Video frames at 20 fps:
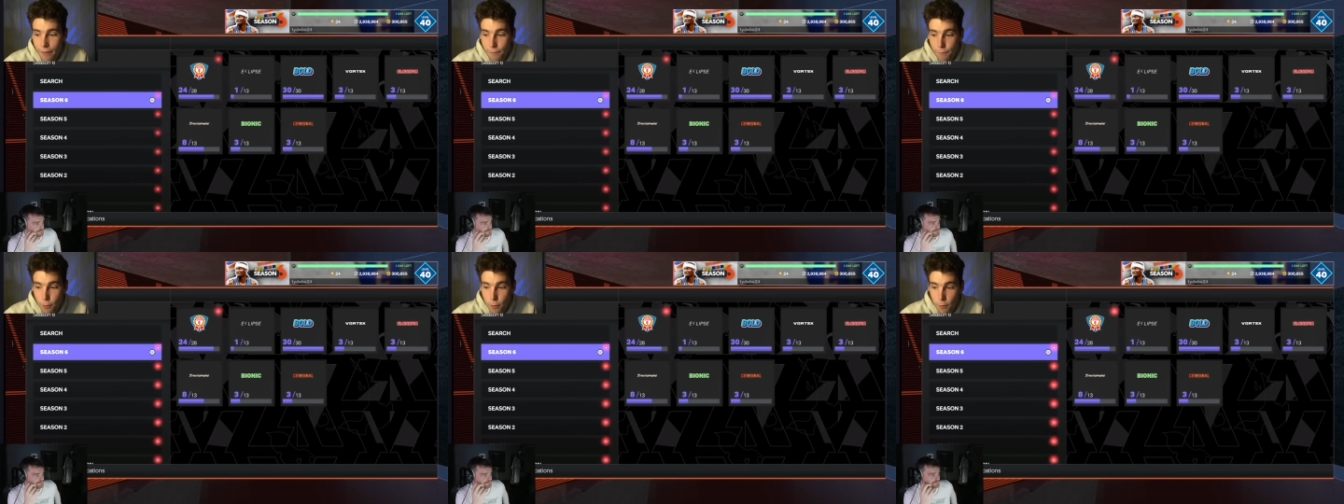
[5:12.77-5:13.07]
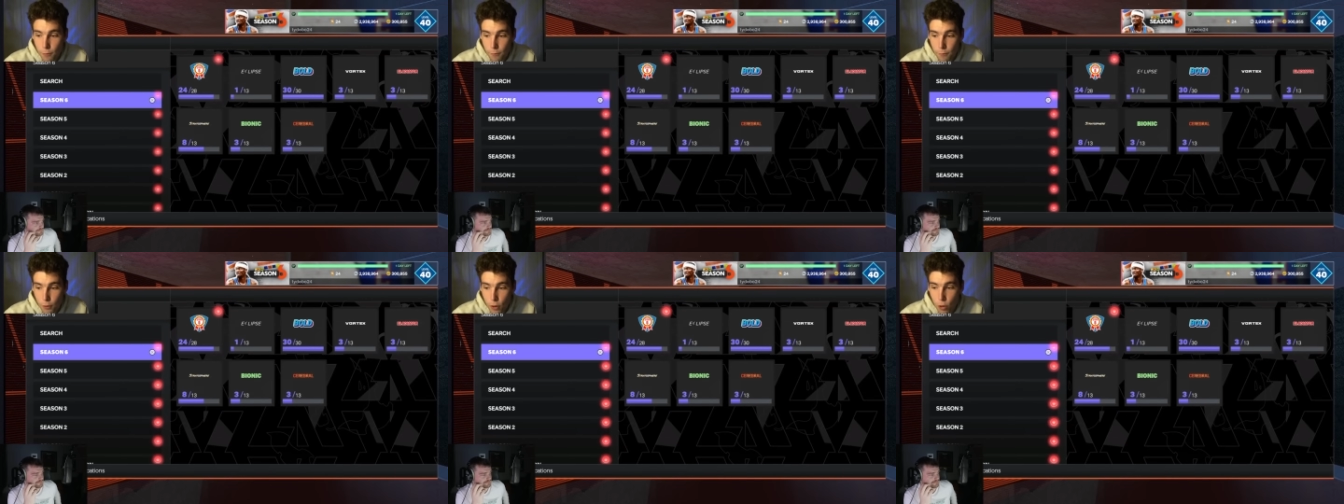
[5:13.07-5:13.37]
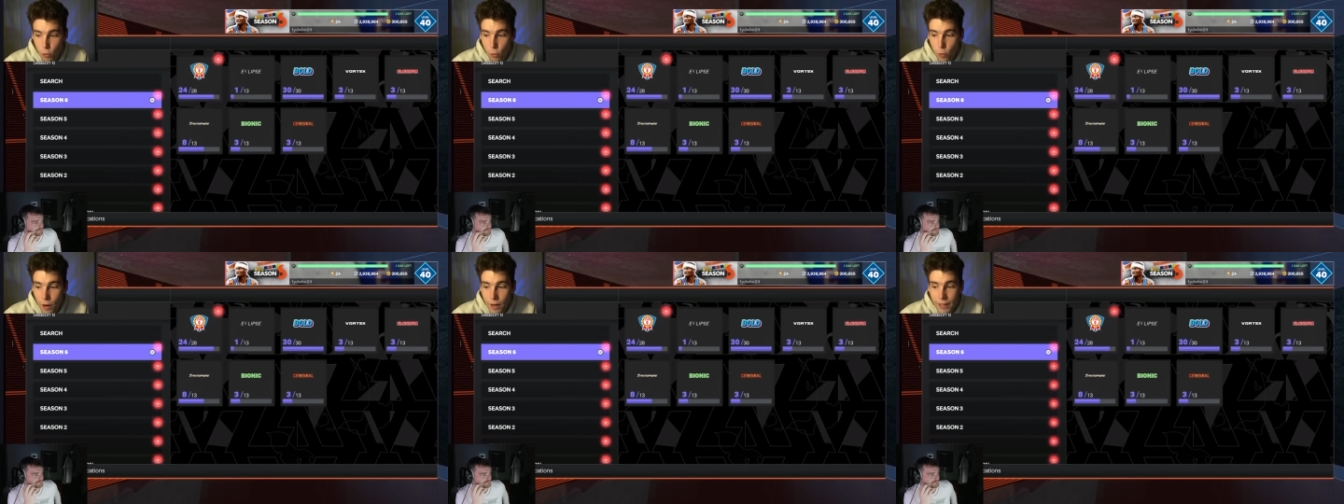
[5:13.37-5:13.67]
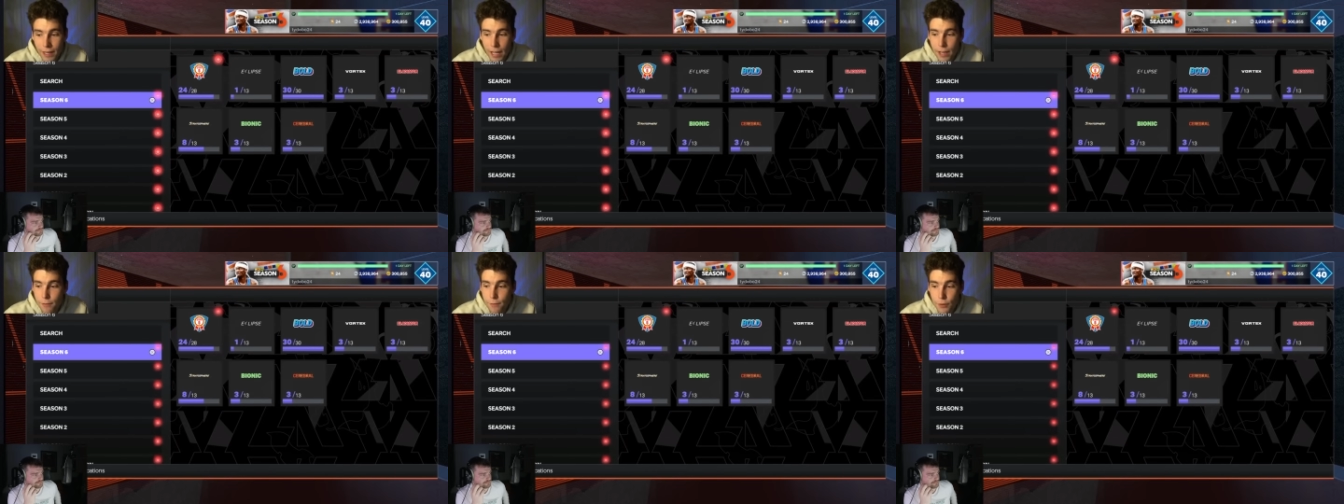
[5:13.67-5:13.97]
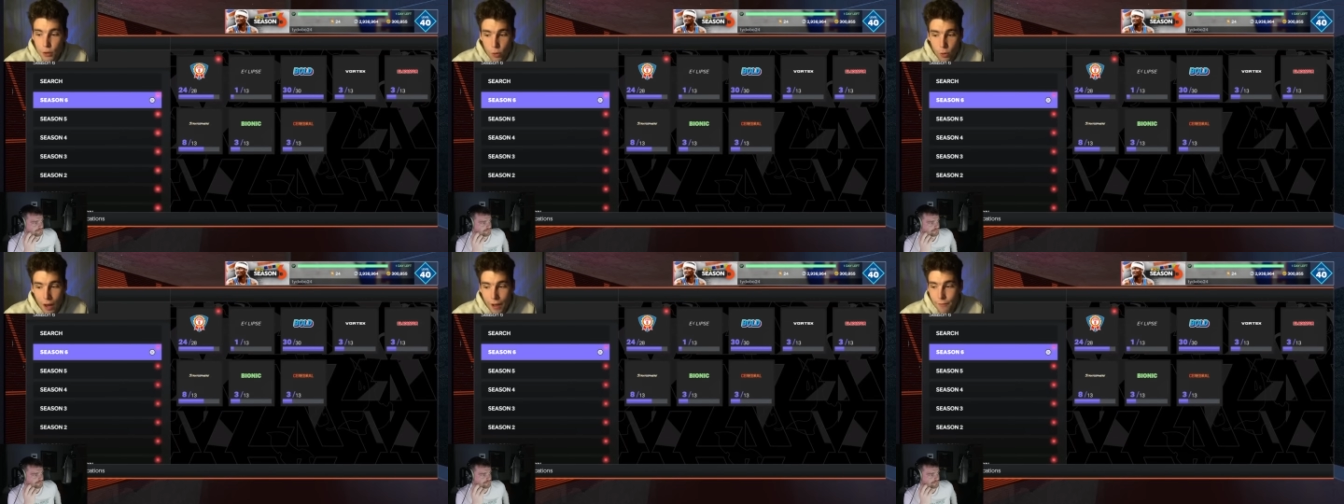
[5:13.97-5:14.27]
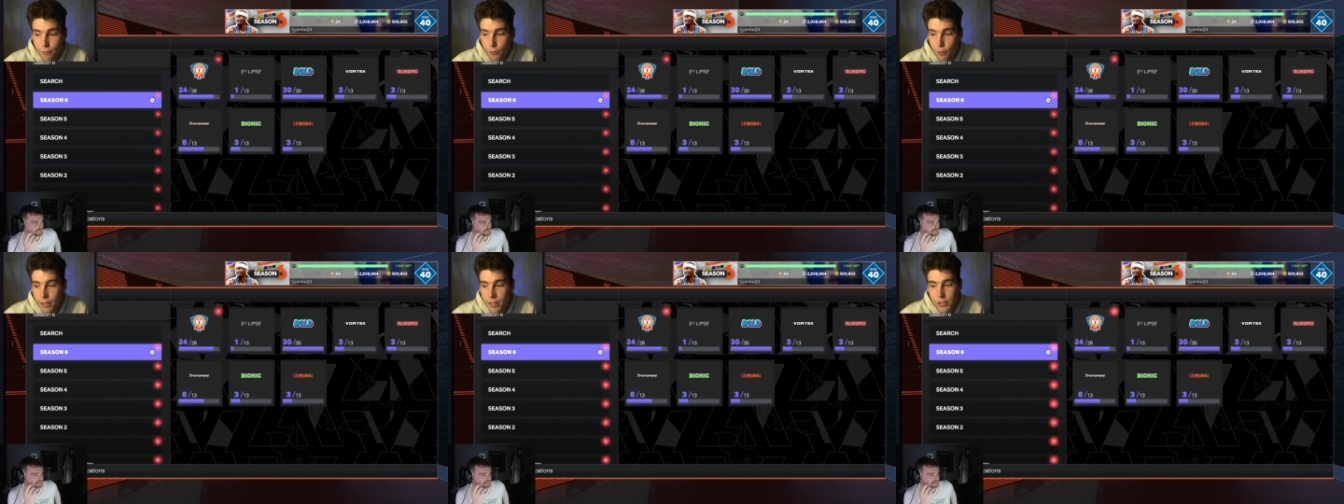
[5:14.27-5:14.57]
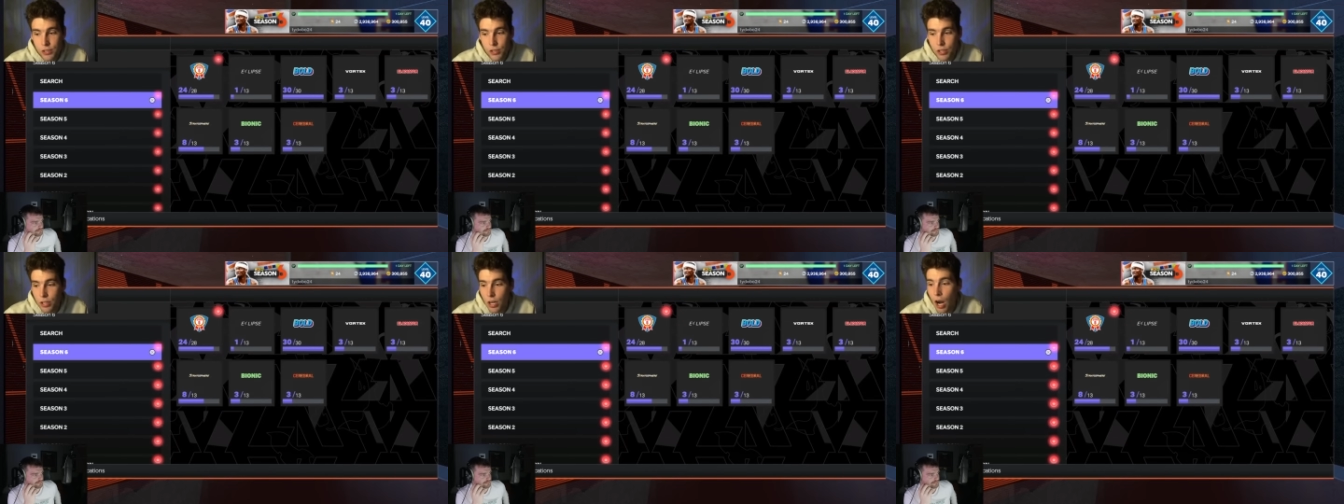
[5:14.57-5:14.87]
for for a one day view i've
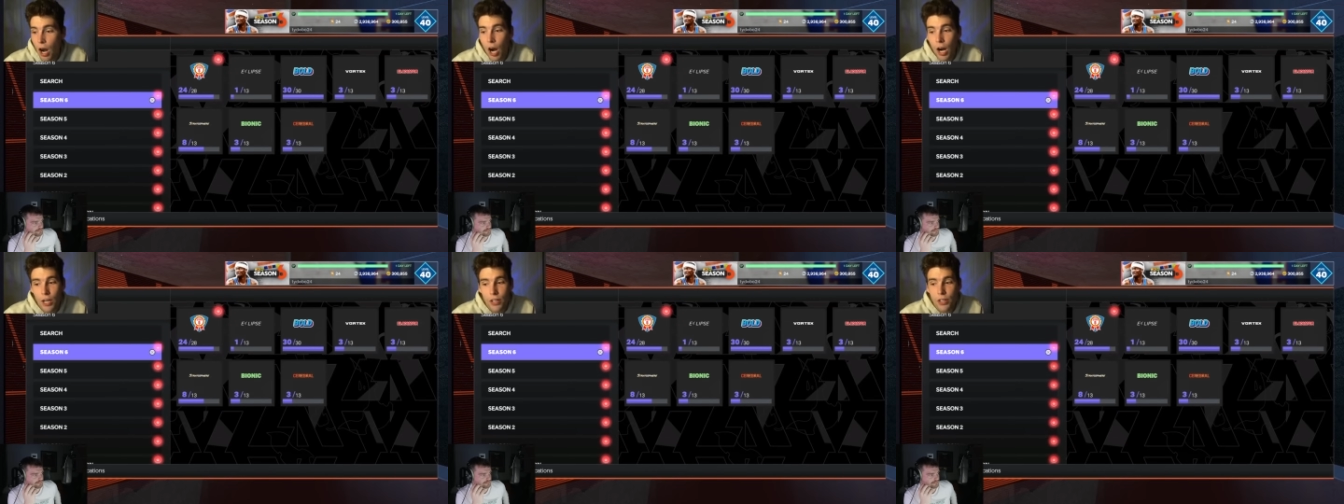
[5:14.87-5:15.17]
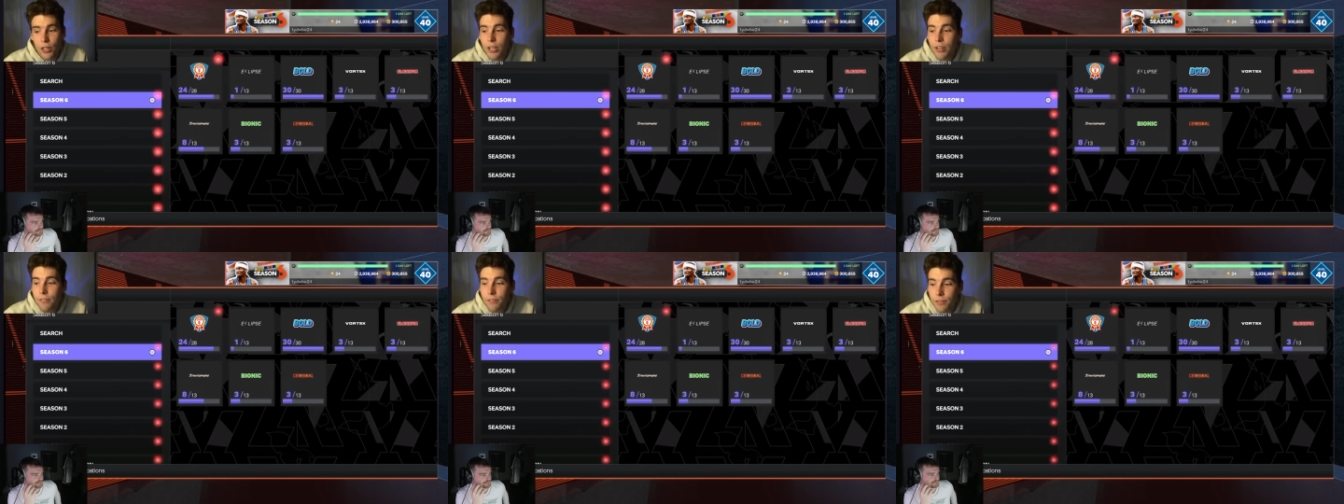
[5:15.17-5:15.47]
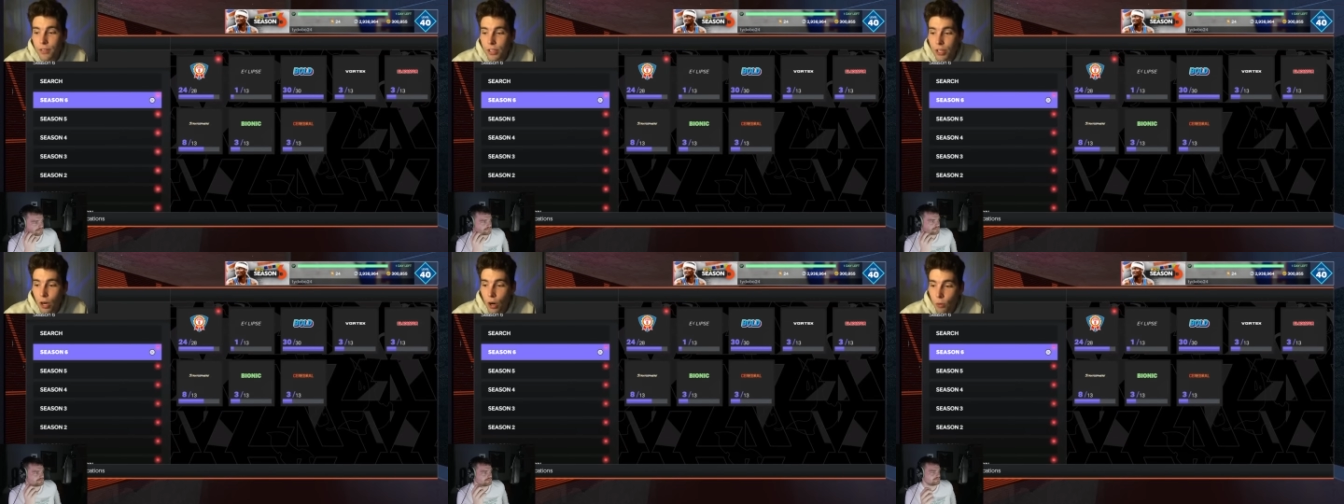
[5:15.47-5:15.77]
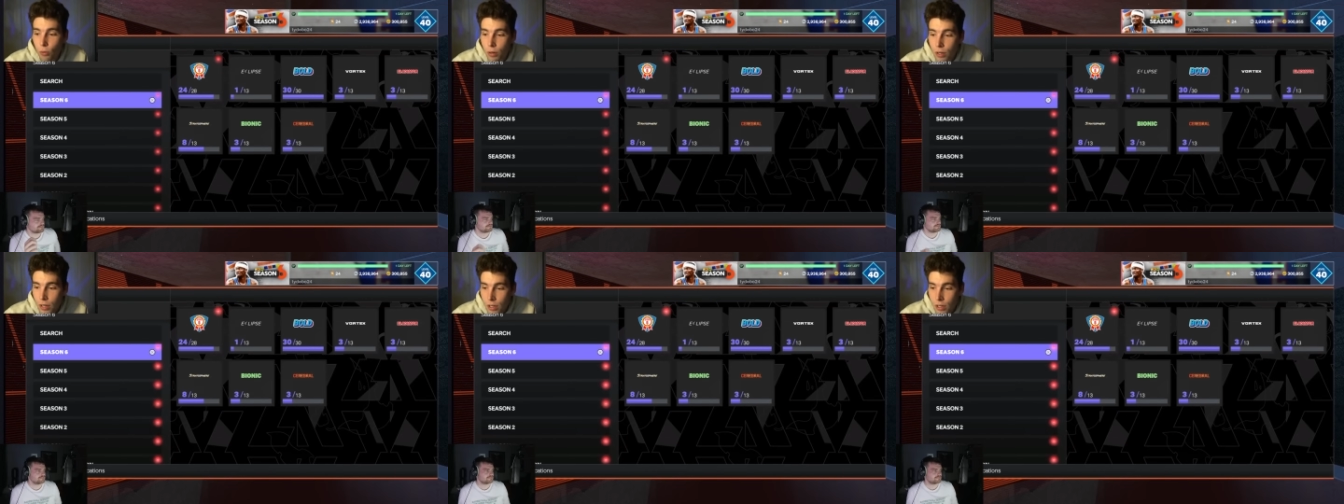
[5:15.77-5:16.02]
reached 100 and you know